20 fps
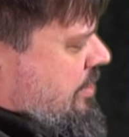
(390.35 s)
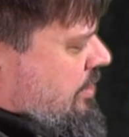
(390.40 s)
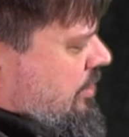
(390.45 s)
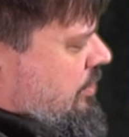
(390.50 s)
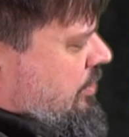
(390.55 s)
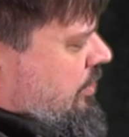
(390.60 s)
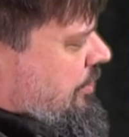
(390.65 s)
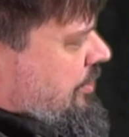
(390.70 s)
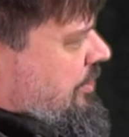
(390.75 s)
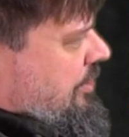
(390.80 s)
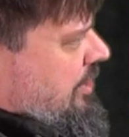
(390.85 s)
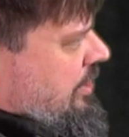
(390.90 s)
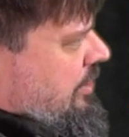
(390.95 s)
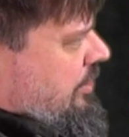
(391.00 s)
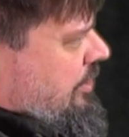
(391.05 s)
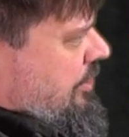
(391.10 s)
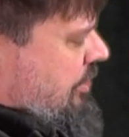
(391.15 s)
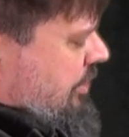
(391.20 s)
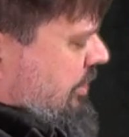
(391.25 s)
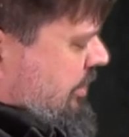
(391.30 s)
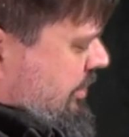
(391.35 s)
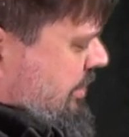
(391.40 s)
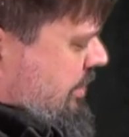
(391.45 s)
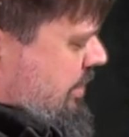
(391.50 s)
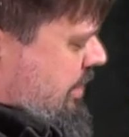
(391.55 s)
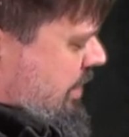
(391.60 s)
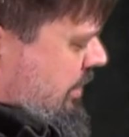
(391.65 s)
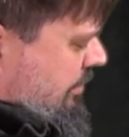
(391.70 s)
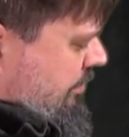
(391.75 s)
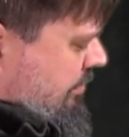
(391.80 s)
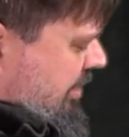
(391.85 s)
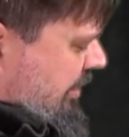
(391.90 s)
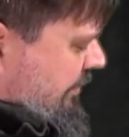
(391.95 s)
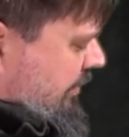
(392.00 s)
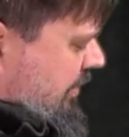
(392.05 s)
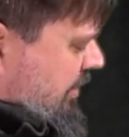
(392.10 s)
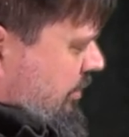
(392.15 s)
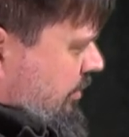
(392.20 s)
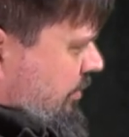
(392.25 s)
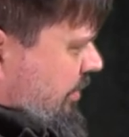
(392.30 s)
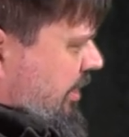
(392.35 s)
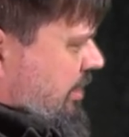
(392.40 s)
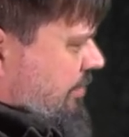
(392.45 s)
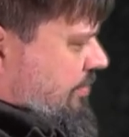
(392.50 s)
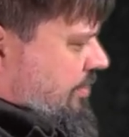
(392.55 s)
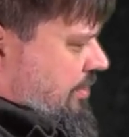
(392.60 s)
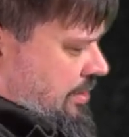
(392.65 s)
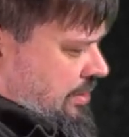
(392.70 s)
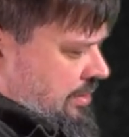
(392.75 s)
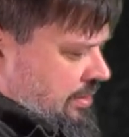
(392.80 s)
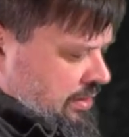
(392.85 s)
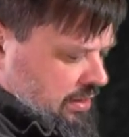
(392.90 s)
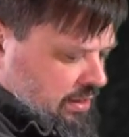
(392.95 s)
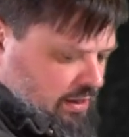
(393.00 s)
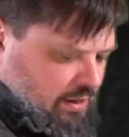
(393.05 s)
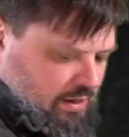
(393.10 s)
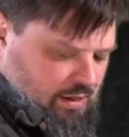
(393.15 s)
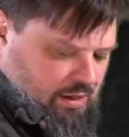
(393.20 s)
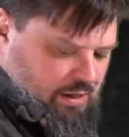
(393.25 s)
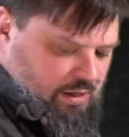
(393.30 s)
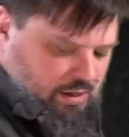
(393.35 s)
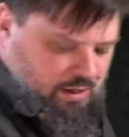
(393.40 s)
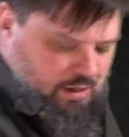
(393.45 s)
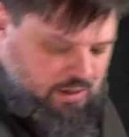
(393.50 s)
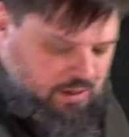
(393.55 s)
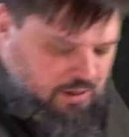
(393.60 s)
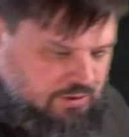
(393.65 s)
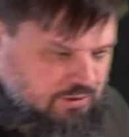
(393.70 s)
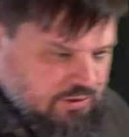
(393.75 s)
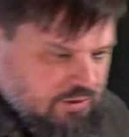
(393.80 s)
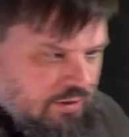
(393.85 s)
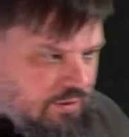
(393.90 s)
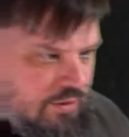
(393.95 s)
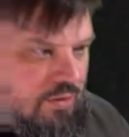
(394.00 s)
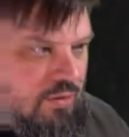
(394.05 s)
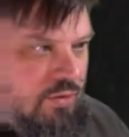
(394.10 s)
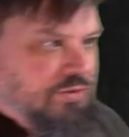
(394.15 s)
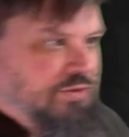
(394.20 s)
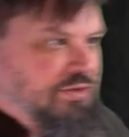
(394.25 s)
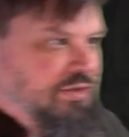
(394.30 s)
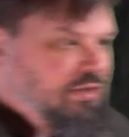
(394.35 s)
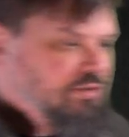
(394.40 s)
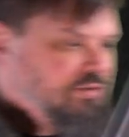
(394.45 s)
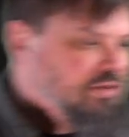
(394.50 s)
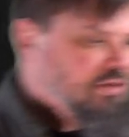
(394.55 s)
The cold steel is just thick and beefy all the way up. So the cold steel's